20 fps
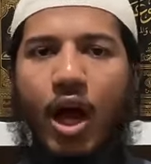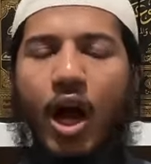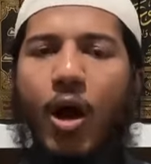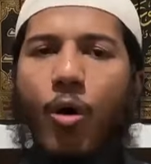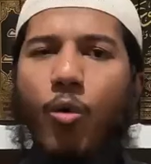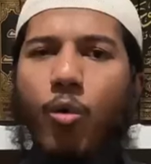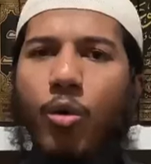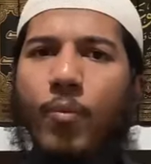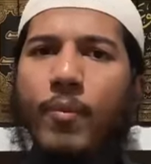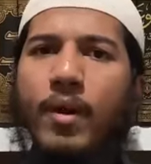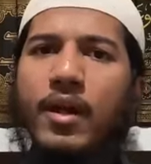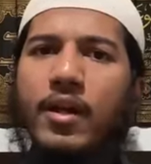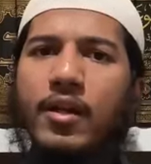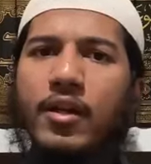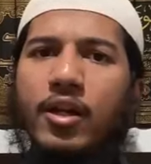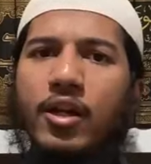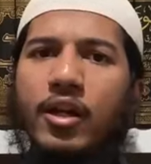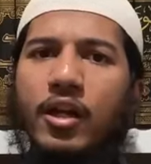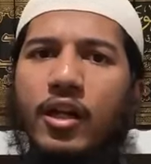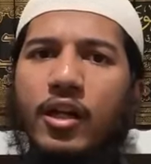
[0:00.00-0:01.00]
A woman
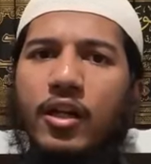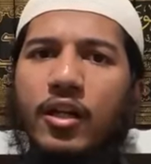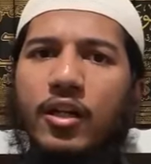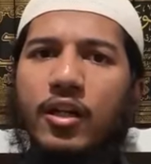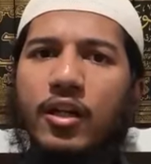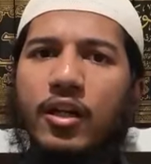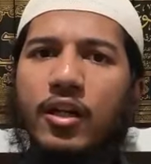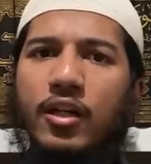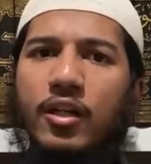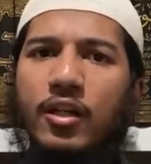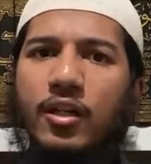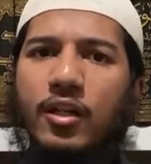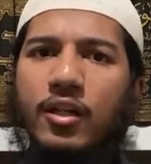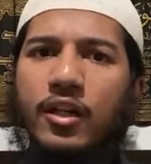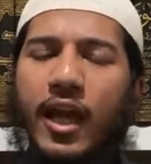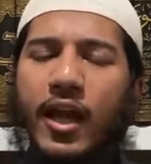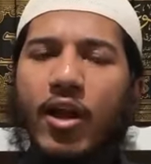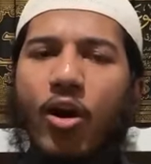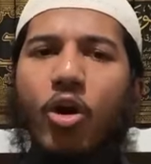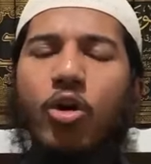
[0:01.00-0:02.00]

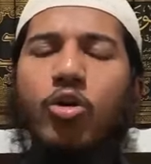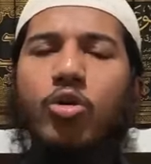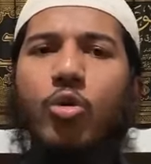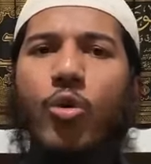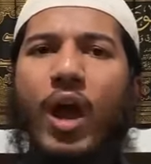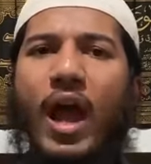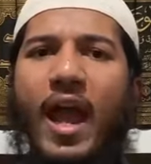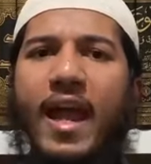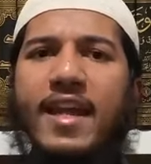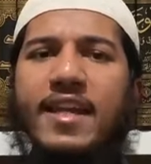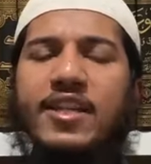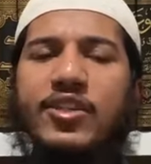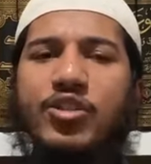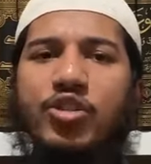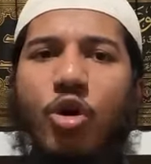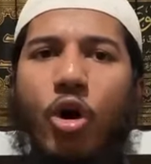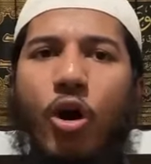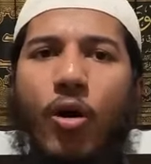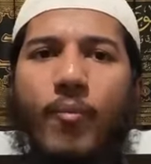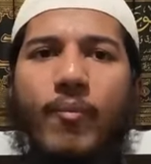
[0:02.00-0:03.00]
cannot do any
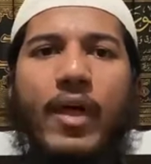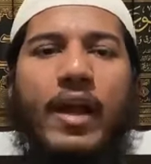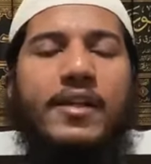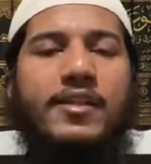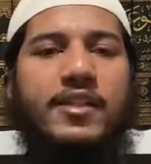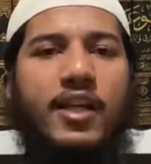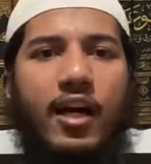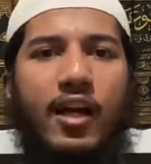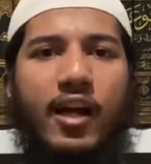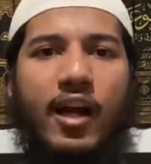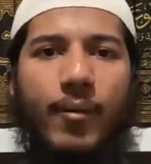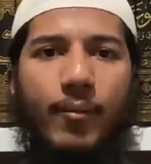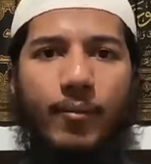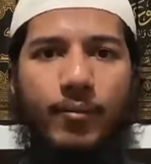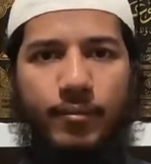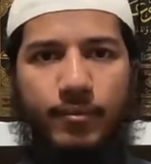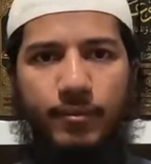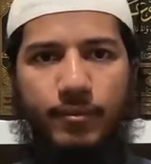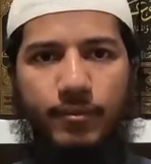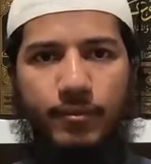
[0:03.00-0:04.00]
job that is haram,
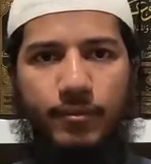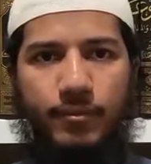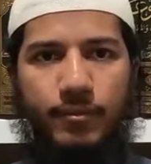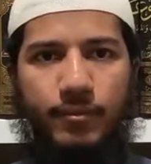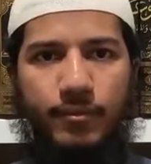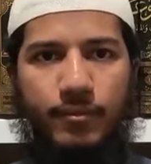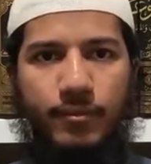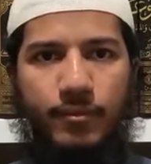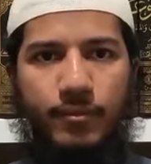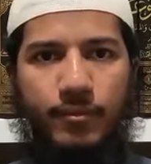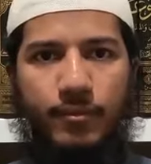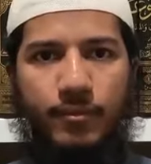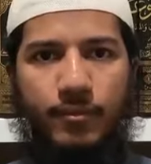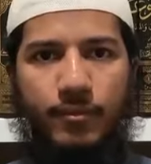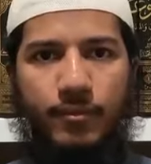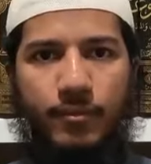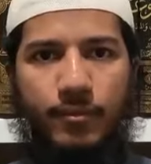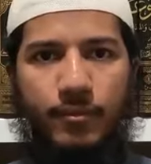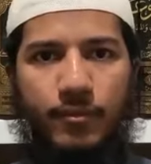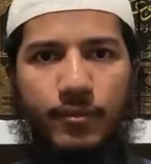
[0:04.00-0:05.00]

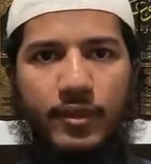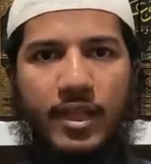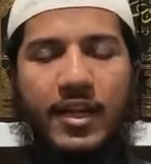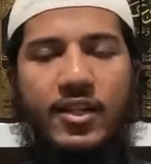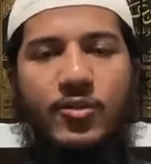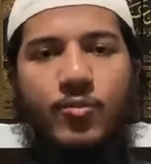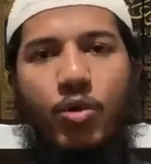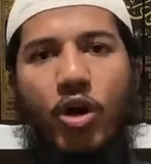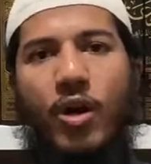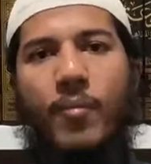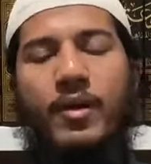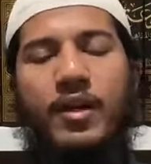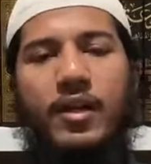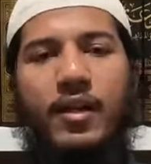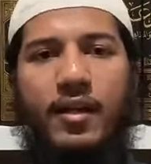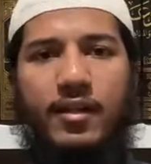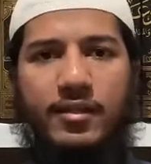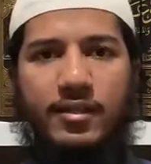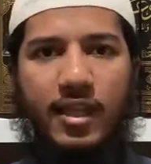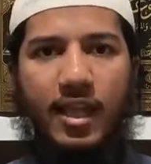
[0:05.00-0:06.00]
that is prohibited in
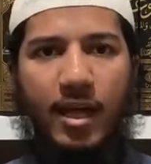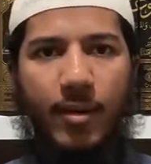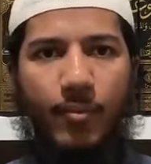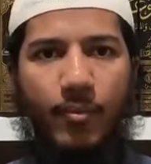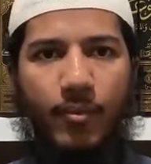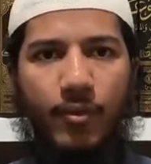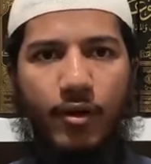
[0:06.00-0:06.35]
Islam.